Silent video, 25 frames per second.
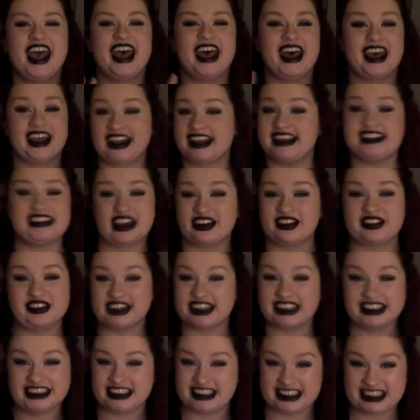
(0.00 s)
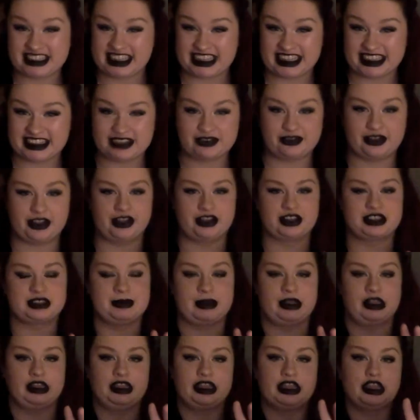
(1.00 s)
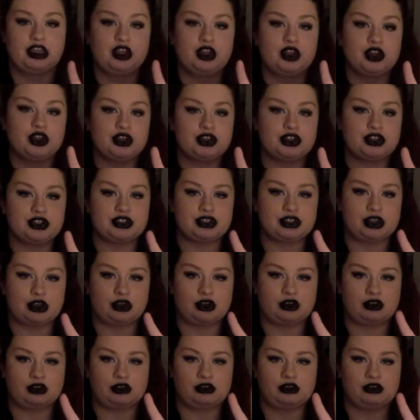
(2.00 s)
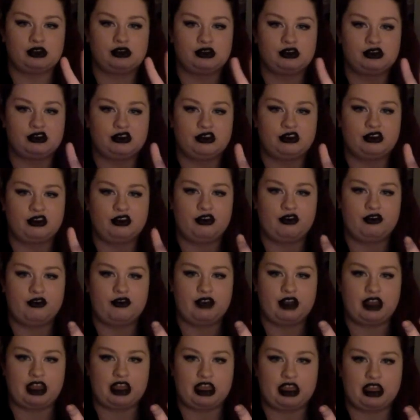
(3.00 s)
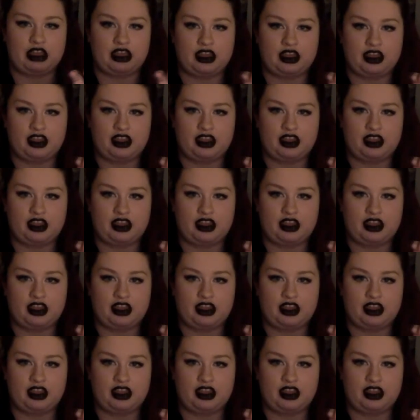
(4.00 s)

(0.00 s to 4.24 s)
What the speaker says: And I definitely cheat the fingerspelling. So, victorious.